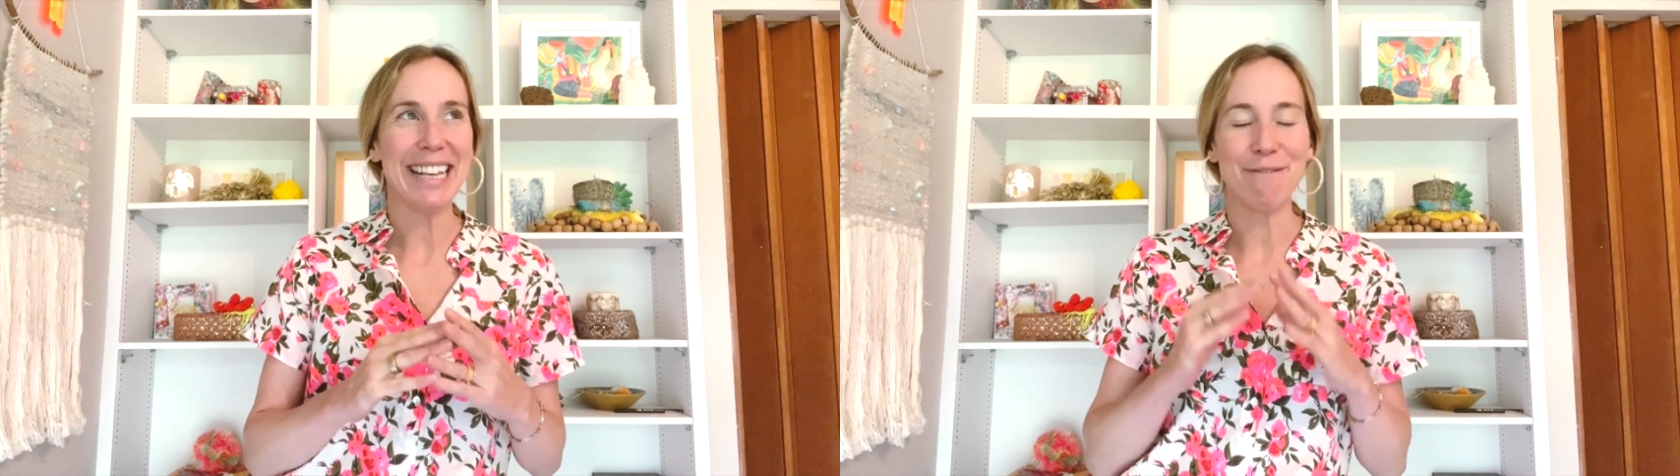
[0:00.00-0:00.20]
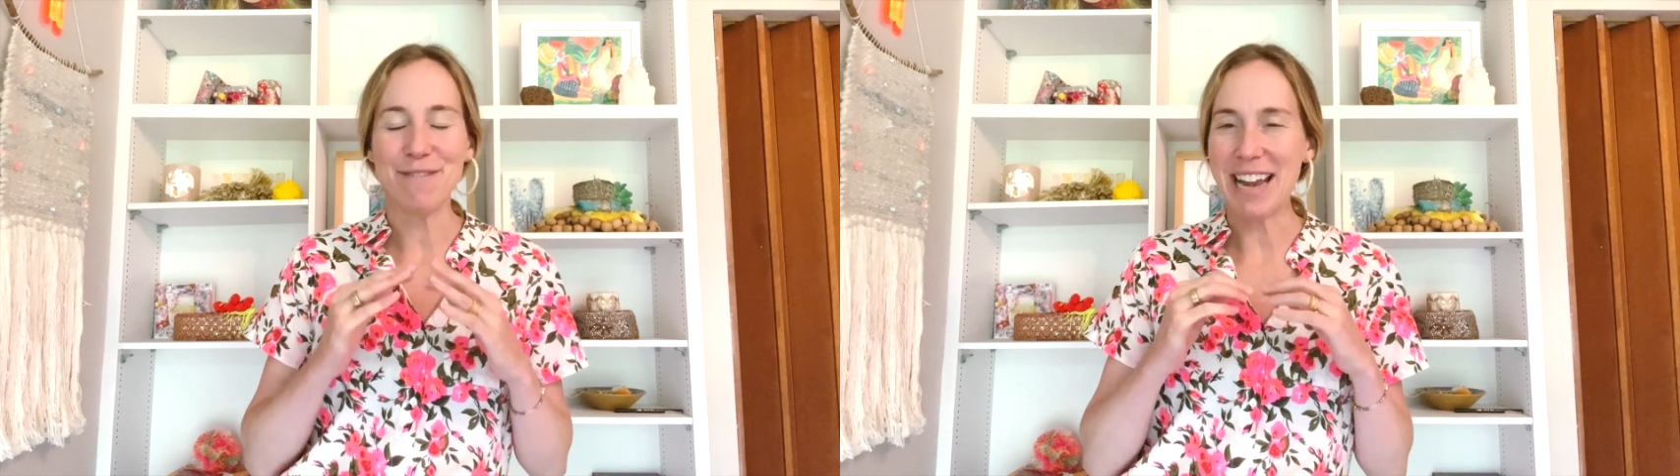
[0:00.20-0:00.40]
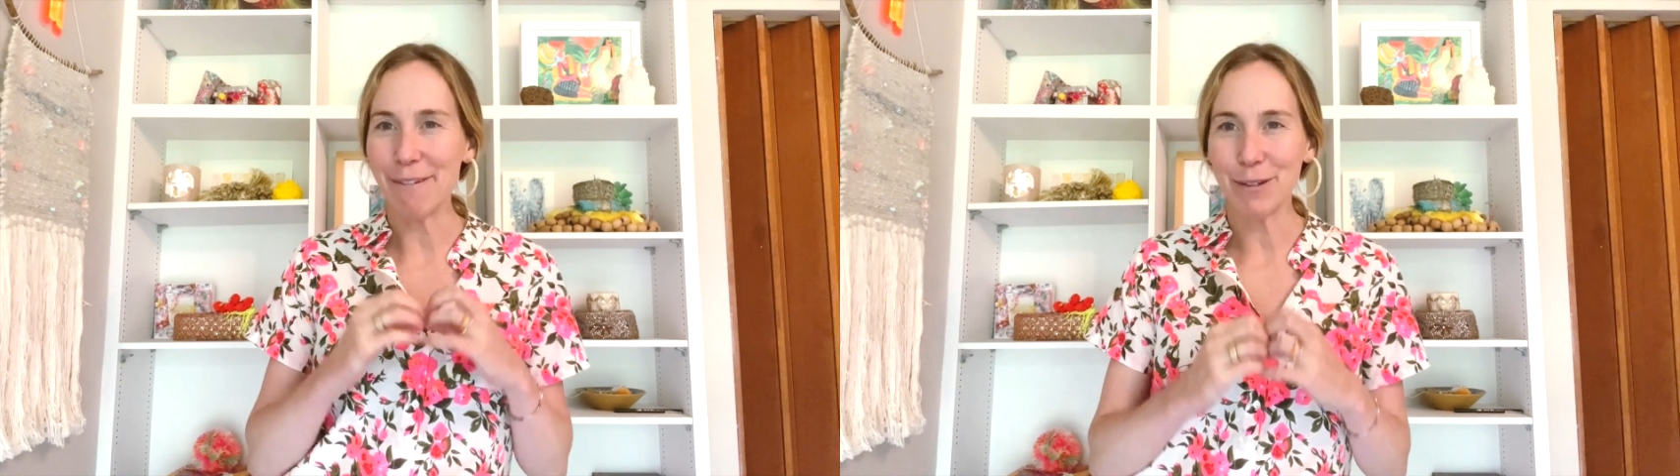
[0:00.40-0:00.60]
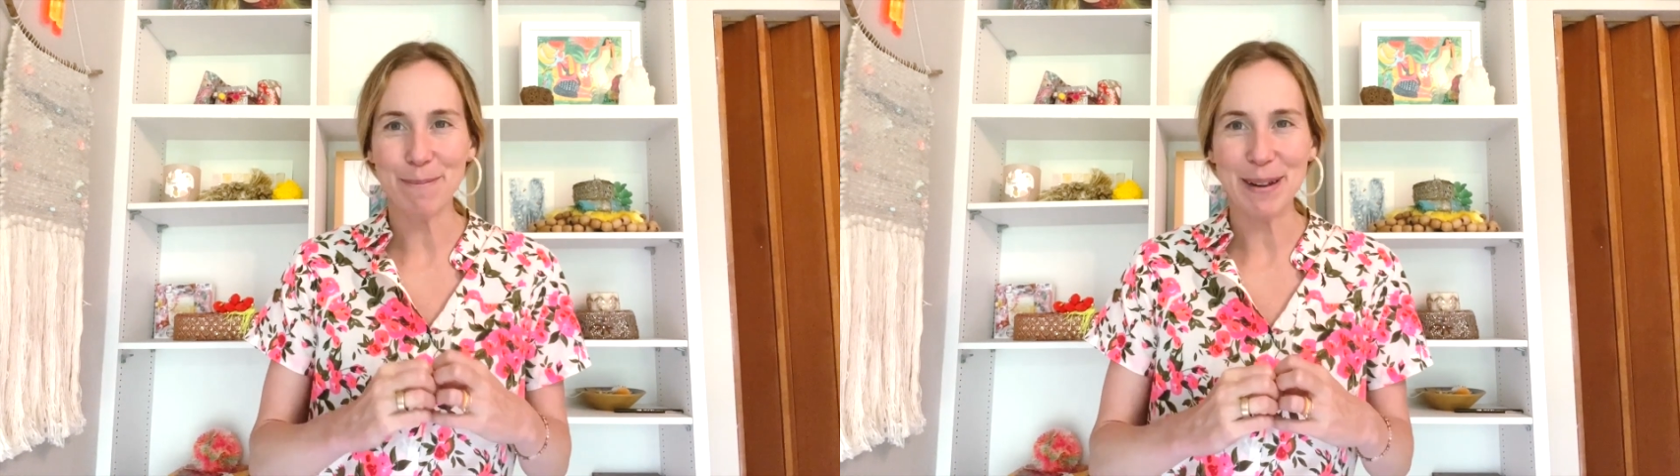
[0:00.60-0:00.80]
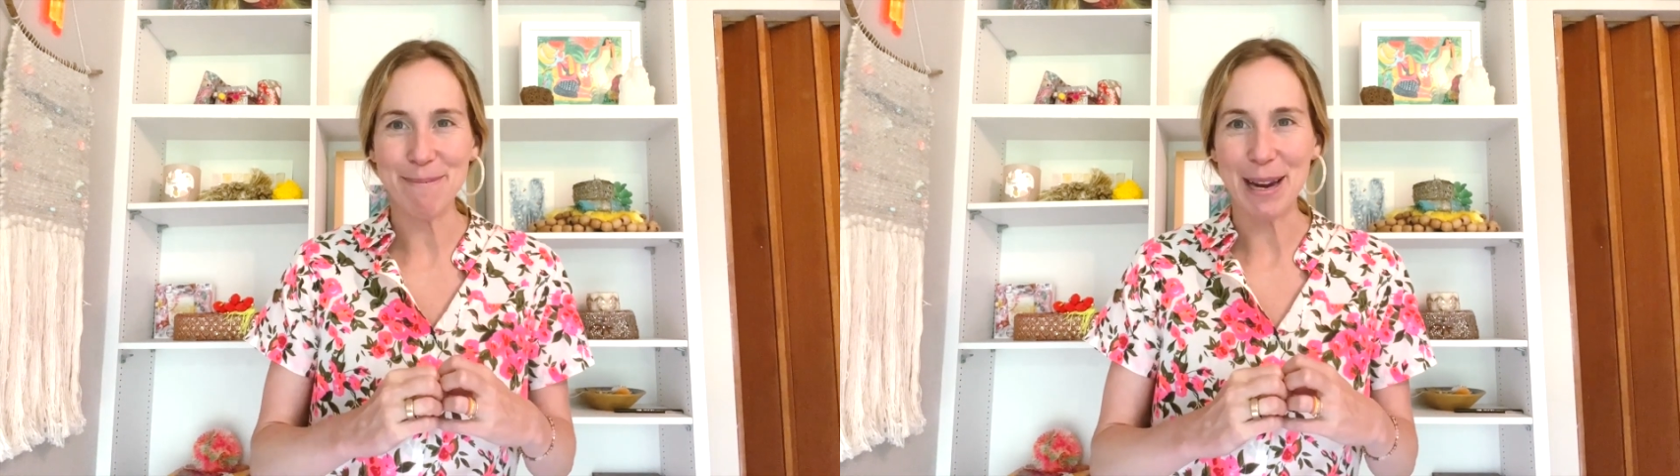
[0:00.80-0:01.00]
they've never
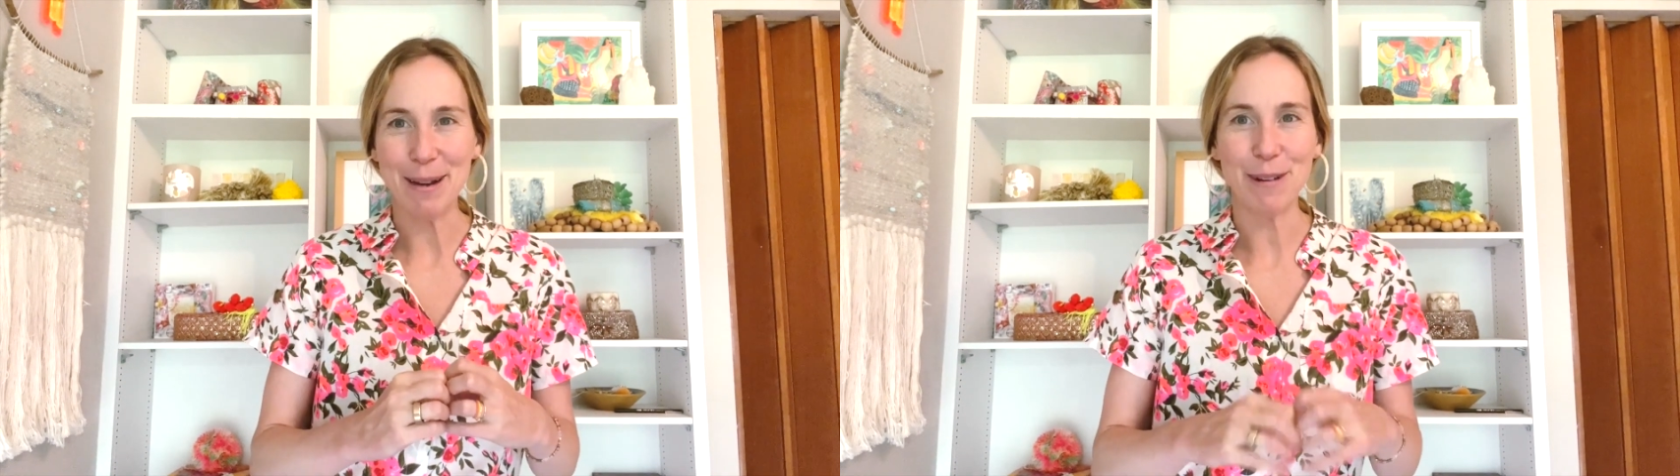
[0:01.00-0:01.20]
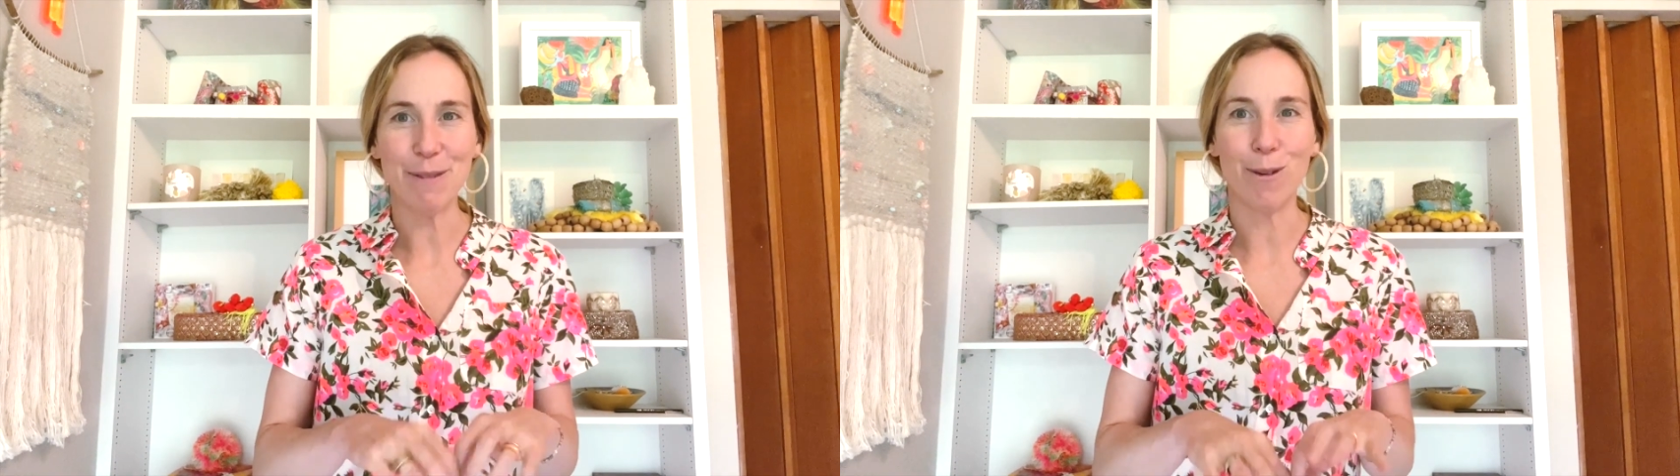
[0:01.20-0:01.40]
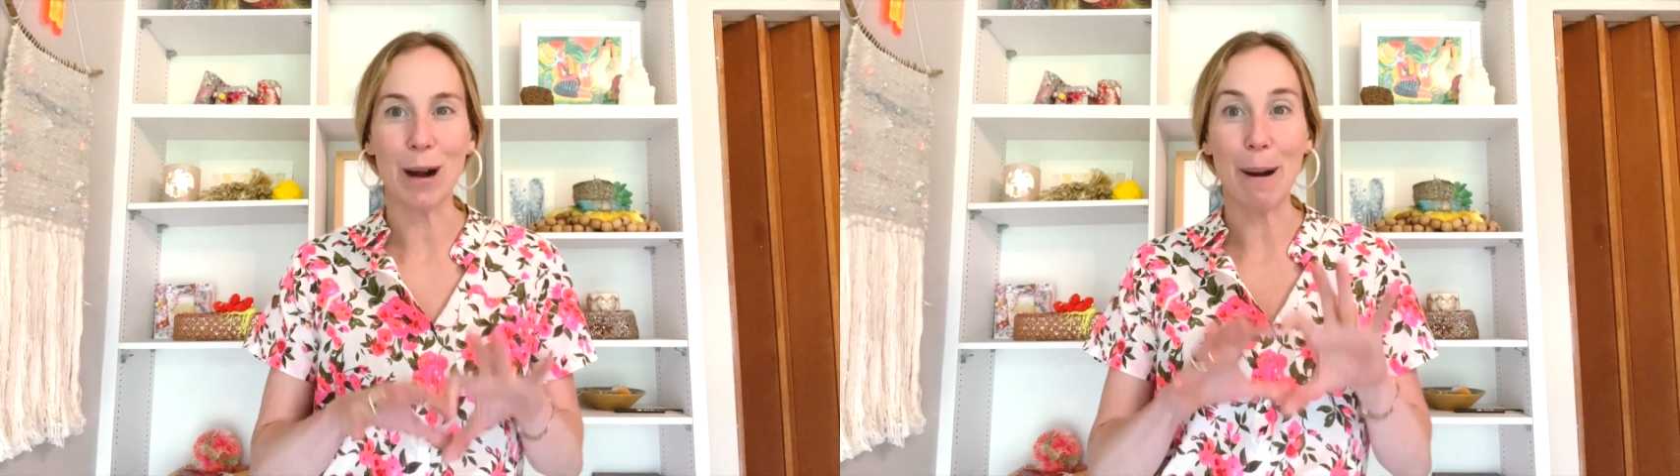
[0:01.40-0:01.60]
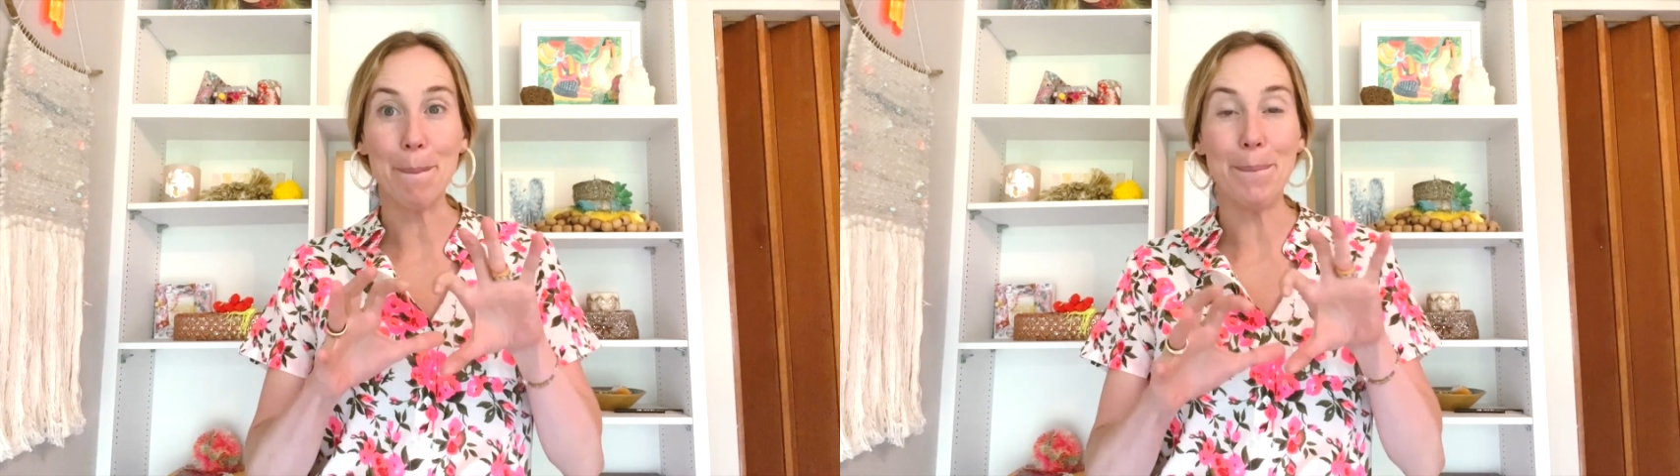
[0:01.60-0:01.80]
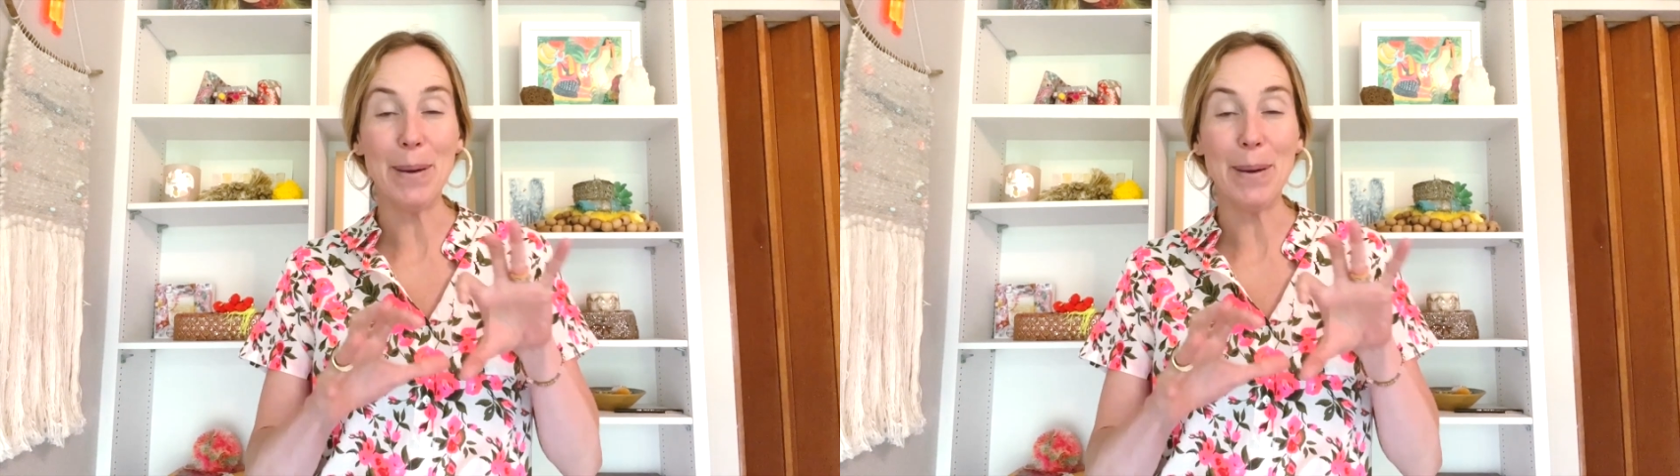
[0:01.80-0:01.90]
been made before,